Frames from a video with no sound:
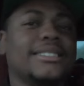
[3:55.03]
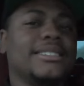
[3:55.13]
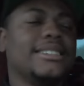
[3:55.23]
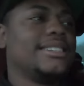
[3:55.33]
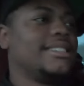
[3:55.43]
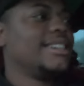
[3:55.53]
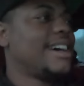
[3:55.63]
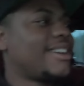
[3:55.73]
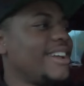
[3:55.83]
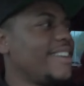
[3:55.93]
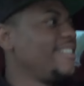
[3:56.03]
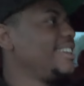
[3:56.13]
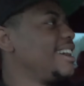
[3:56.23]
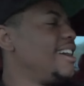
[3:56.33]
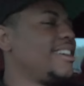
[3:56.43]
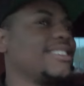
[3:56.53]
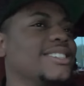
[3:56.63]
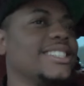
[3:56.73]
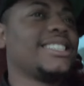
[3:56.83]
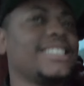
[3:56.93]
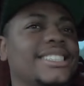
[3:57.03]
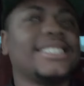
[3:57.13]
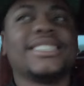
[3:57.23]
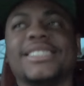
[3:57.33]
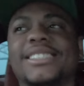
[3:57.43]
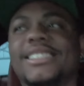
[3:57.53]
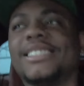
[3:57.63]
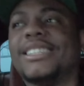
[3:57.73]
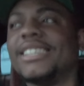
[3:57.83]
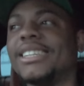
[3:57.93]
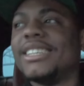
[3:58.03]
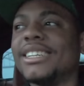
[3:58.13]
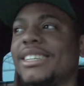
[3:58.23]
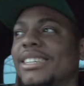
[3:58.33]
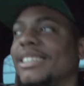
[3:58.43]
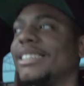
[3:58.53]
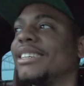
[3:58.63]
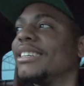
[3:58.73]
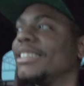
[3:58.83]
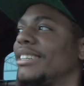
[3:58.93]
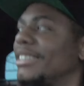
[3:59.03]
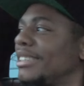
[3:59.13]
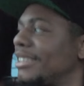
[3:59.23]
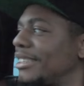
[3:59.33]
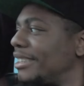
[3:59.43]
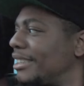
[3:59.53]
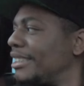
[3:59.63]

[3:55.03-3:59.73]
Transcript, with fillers: It's gone. I don't hear any gong noises. There's no signal